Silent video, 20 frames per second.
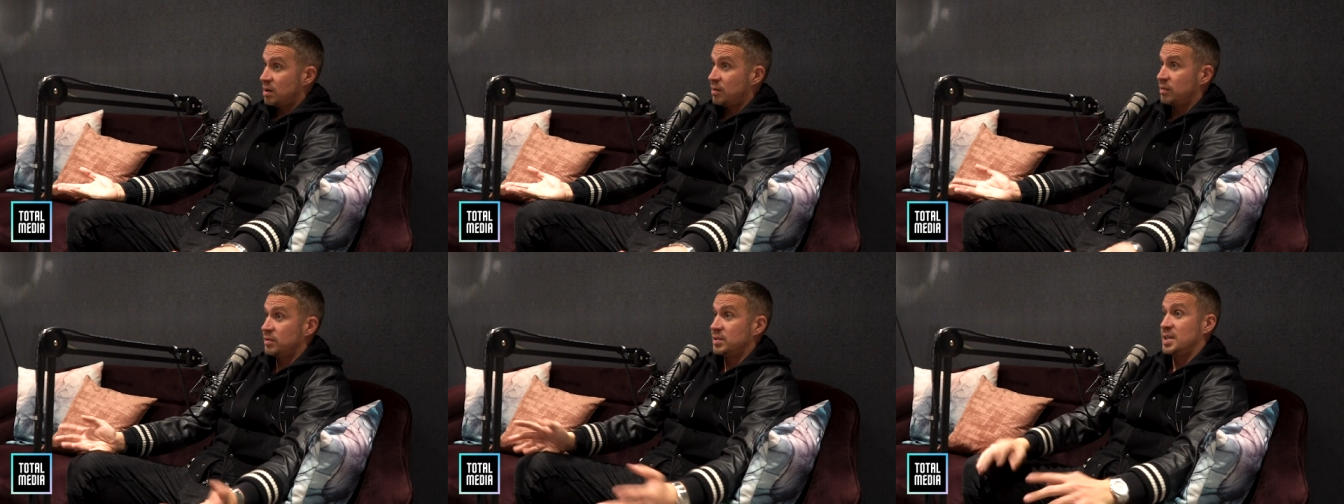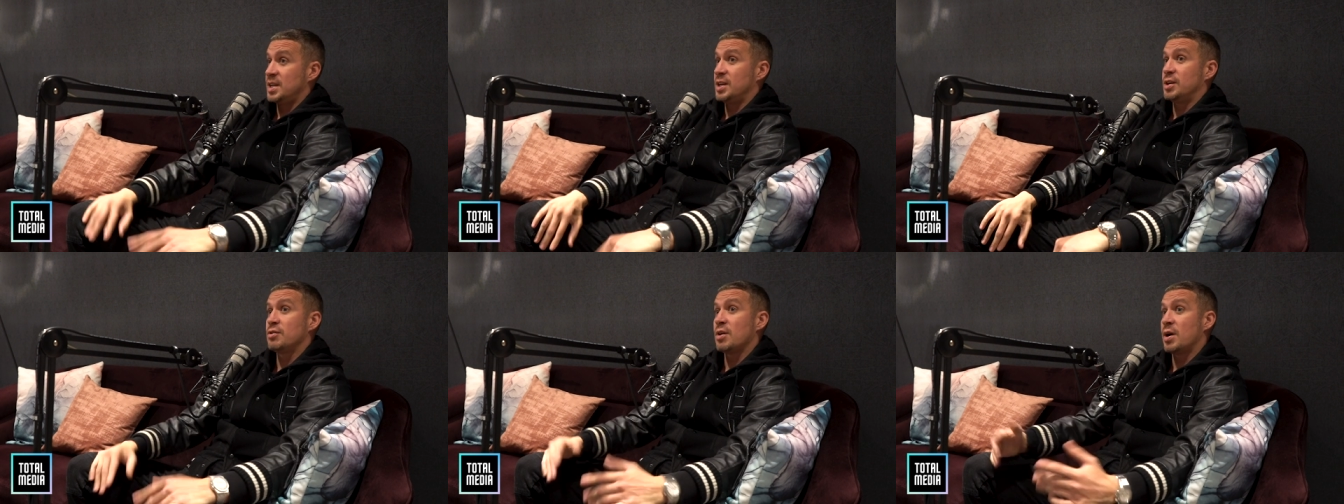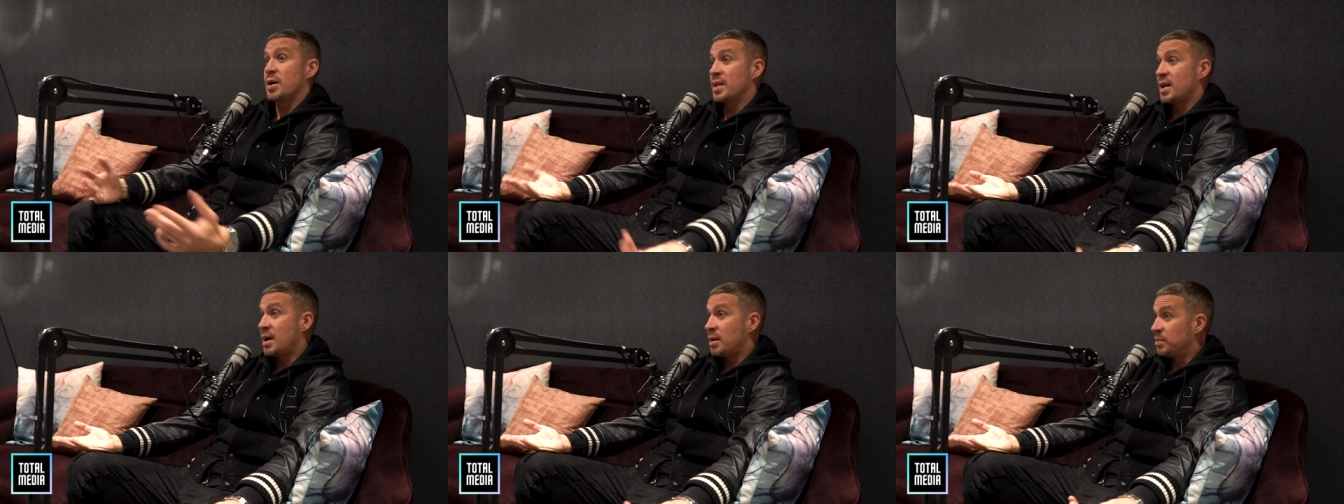Obviously,
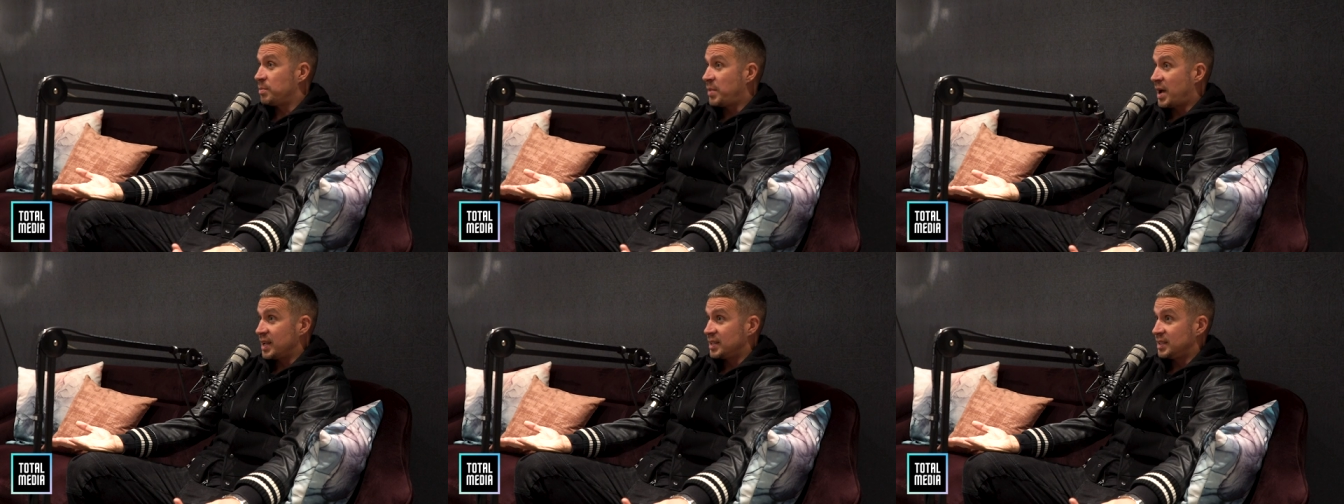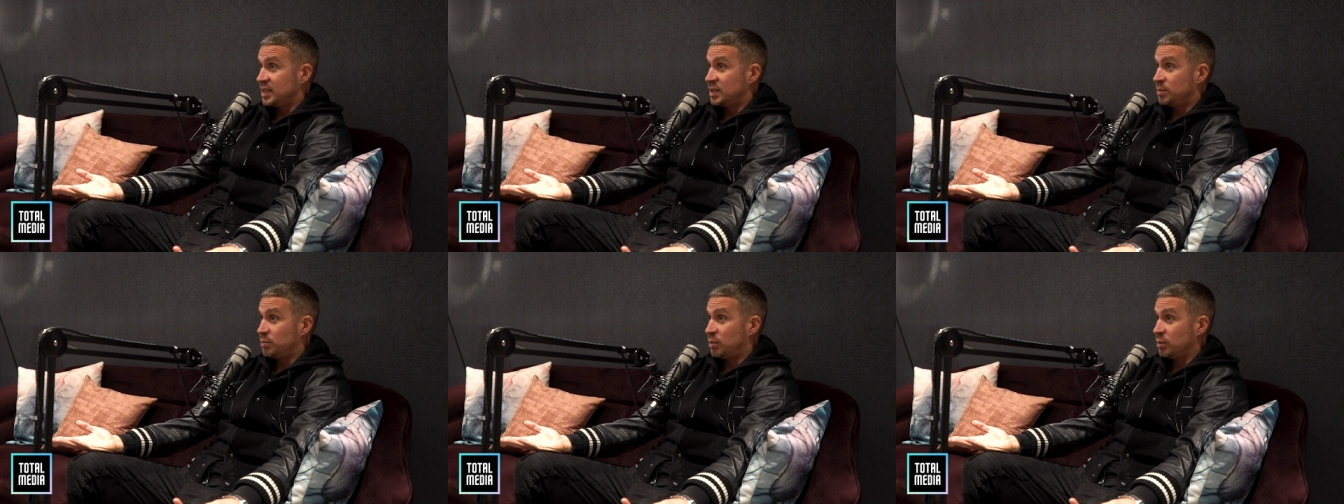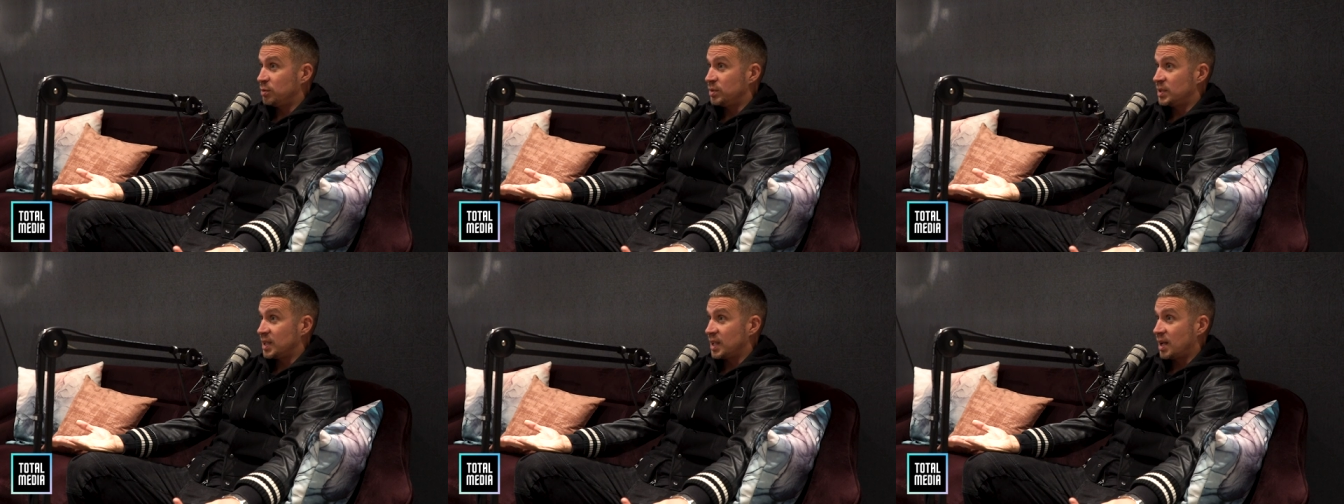growing up, Battersea
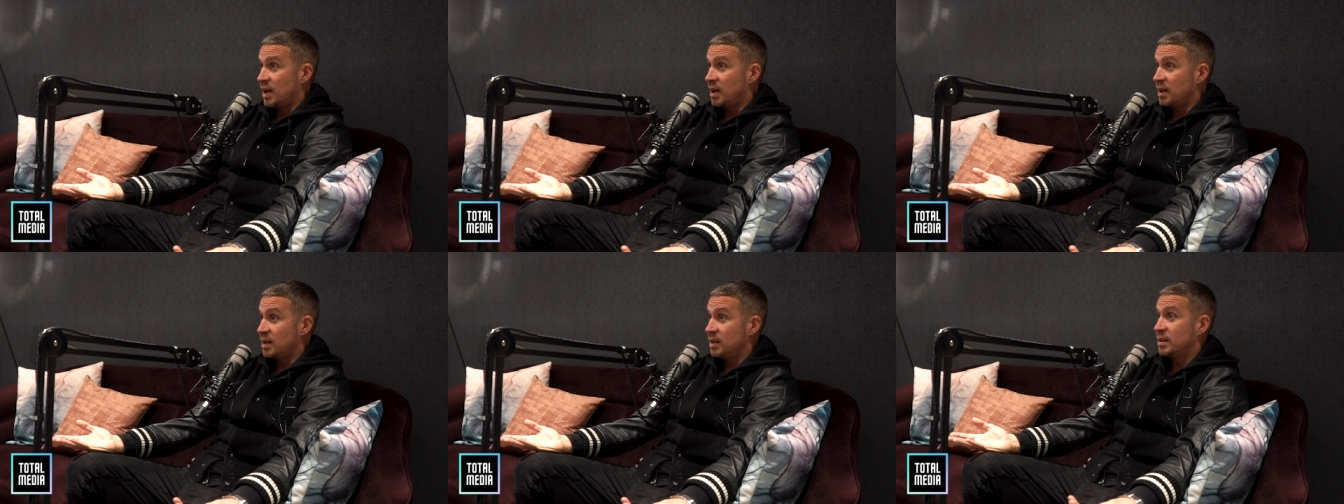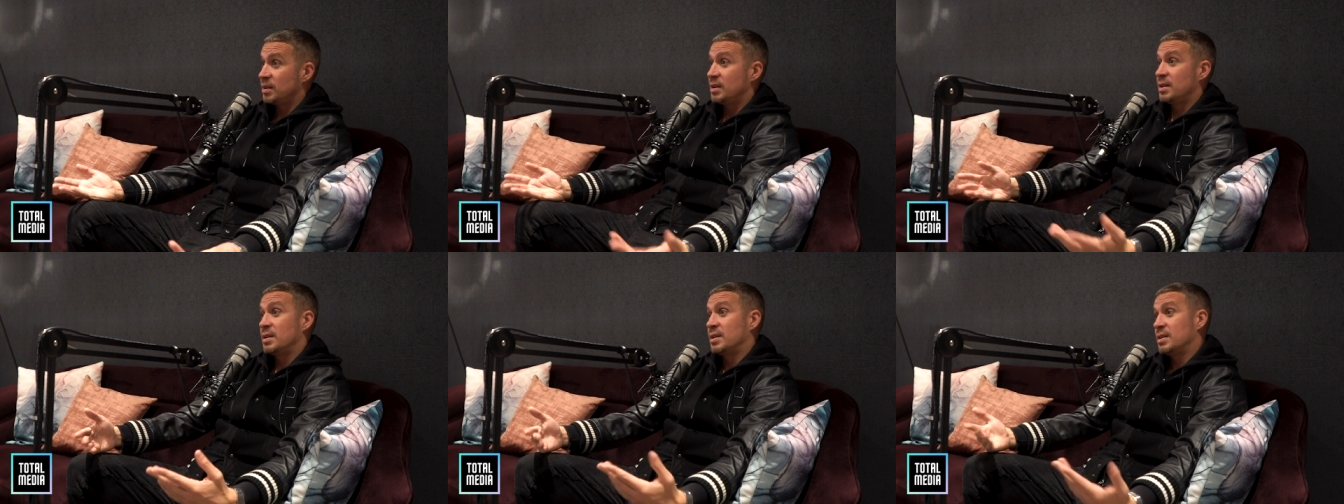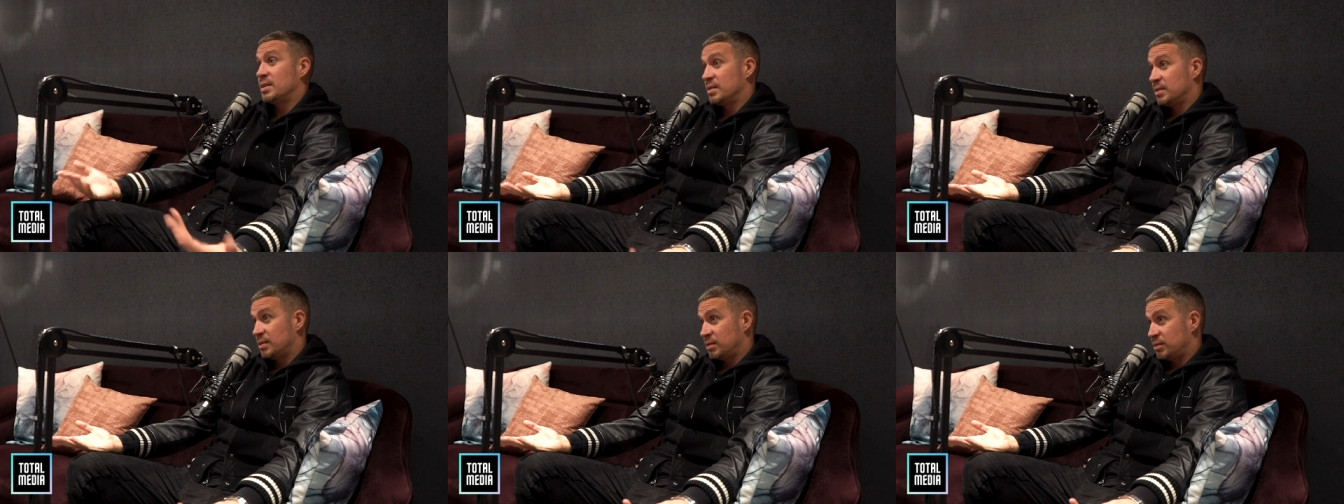Sports and R,
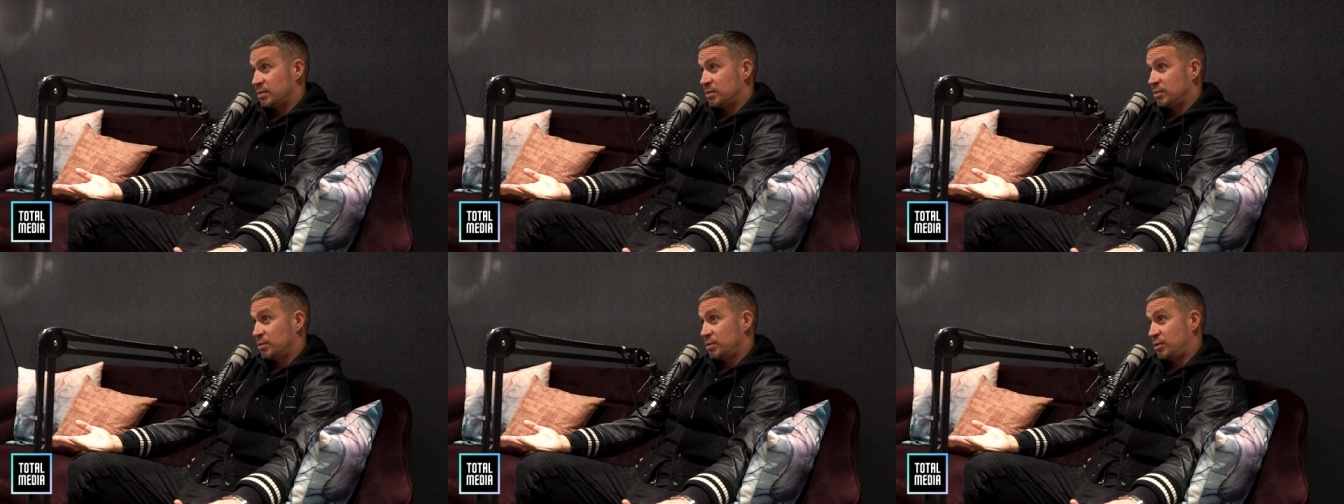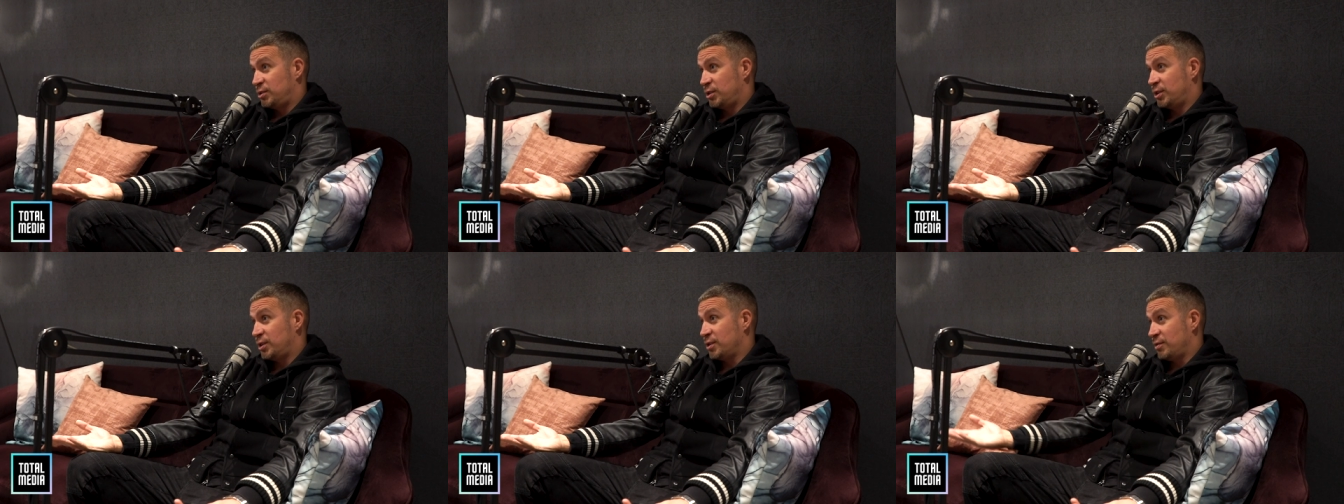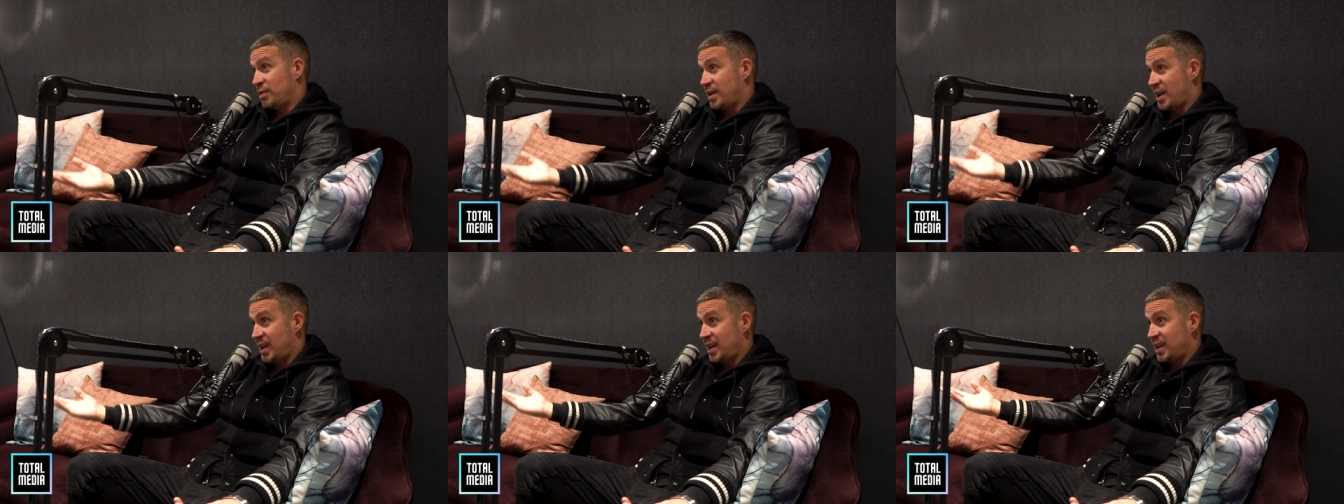
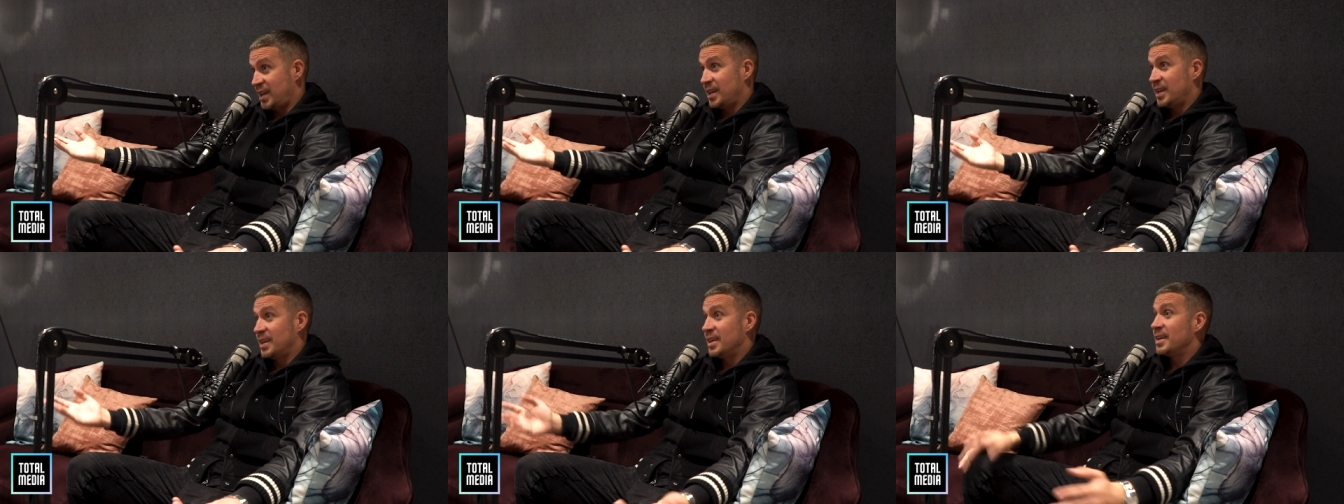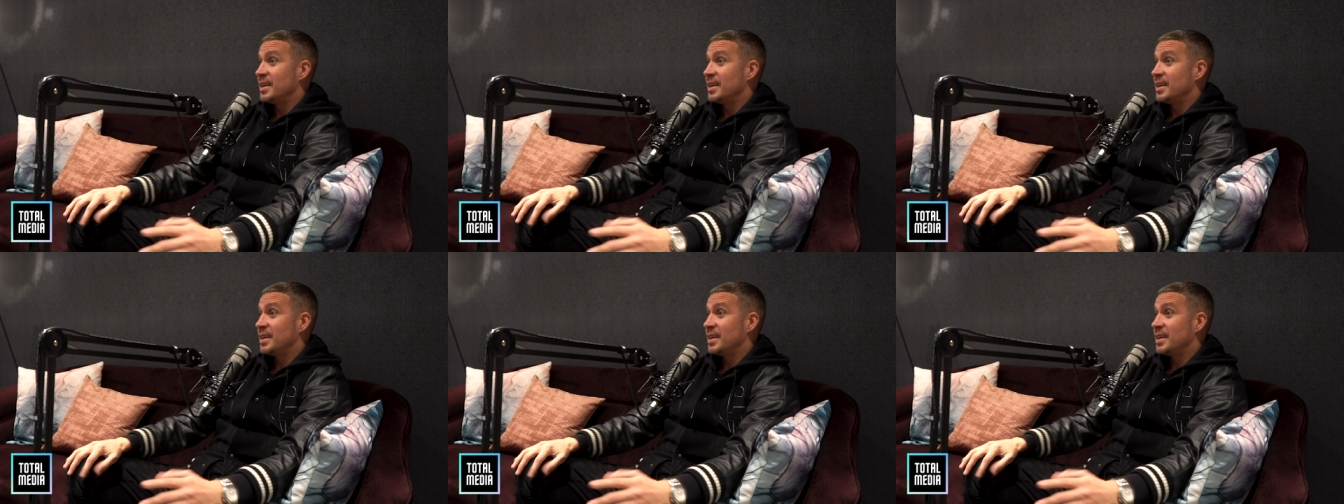Sugar Ray,